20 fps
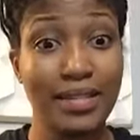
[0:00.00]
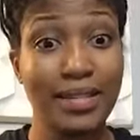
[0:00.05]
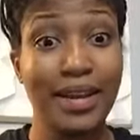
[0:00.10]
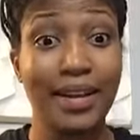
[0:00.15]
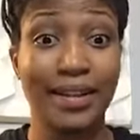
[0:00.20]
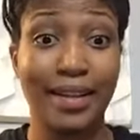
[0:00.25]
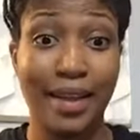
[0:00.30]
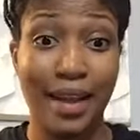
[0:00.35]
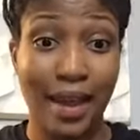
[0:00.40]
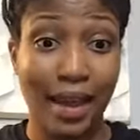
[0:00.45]
You
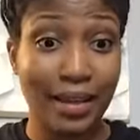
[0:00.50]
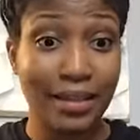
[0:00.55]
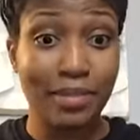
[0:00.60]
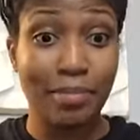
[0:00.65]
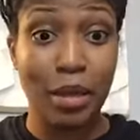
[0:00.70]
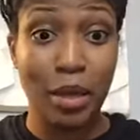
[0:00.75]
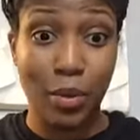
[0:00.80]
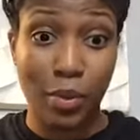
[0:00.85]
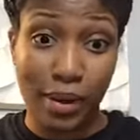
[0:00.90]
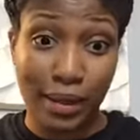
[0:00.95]
guys like to
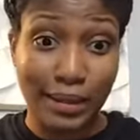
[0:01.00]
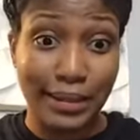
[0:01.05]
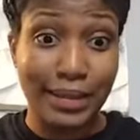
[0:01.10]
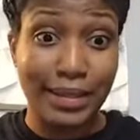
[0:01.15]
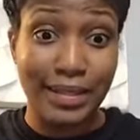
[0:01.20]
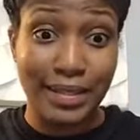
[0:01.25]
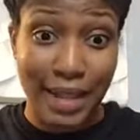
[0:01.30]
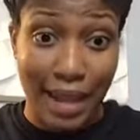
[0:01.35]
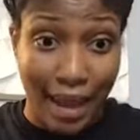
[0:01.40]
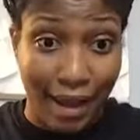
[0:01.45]
ask me
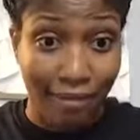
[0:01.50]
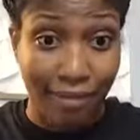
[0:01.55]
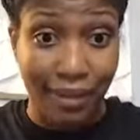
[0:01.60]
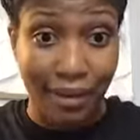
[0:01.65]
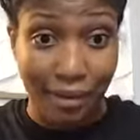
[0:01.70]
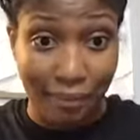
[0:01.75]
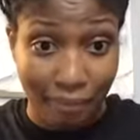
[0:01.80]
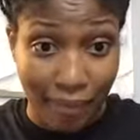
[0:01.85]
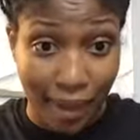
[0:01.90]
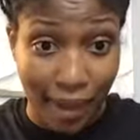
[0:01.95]
questions
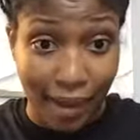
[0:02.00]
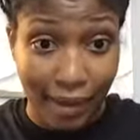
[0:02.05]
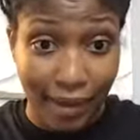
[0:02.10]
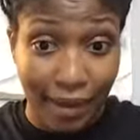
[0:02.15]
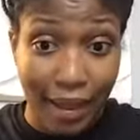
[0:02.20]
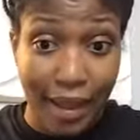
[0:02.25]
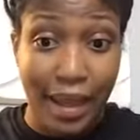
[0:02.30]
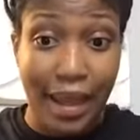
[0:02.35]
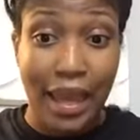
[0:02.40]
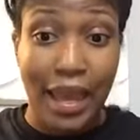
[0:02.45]
after the
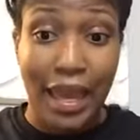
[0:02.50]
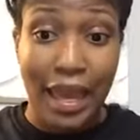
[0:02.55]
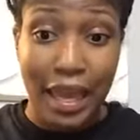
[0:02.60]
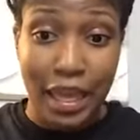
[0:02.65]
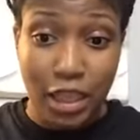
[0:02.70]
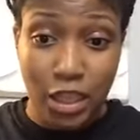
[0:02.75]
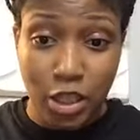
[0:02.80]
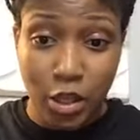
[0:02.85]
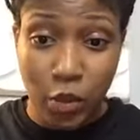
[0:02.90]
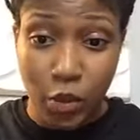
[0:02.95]
fact.
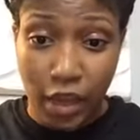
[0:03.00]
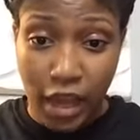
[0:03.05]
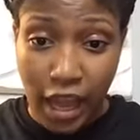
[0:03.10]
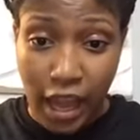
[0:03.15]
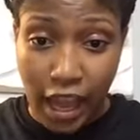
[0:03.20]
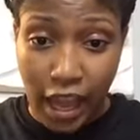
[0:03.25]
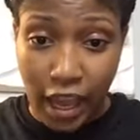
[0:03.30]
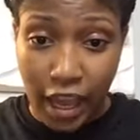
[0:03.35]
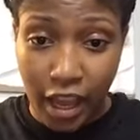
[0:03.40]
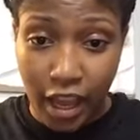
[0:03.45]
It's
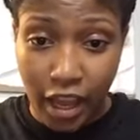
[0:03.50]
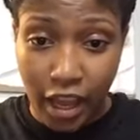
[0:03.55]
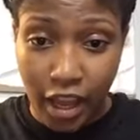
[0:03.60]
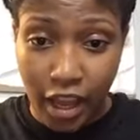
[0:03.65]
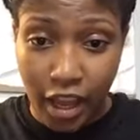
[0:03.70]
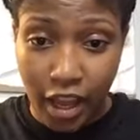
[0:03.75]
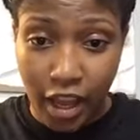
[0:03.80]
okay.